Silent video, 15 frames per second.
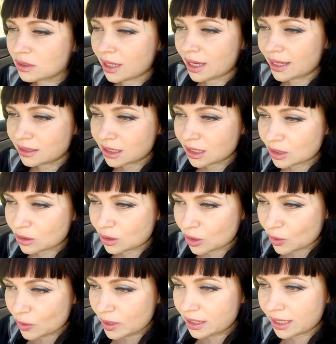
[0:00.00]
and
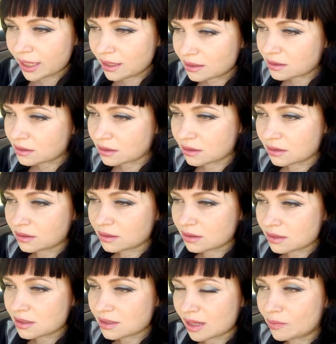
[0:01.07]
create
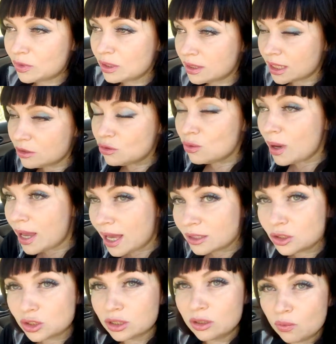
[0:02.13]
something that you
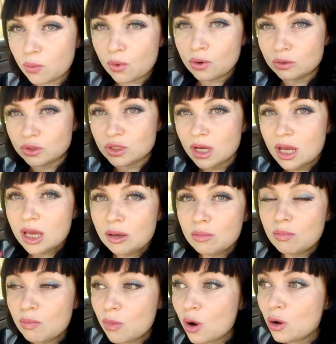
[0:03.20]
actually want?
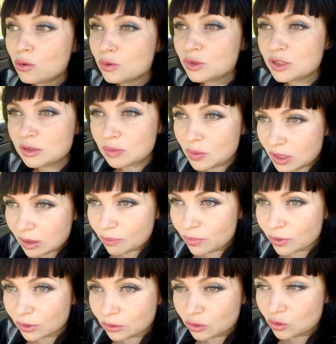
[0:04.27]
Most
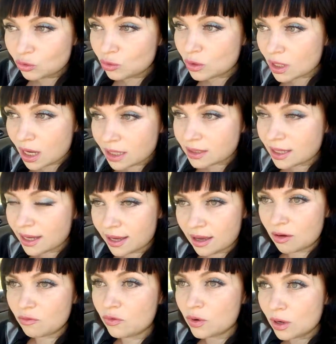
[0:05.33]
people do not
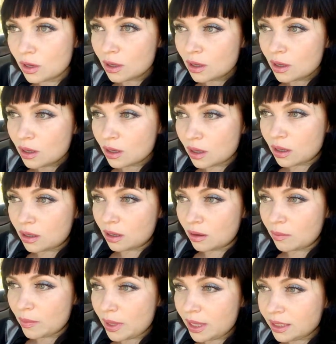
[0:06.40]
have
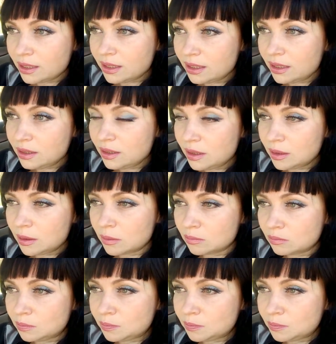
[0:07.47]
um, any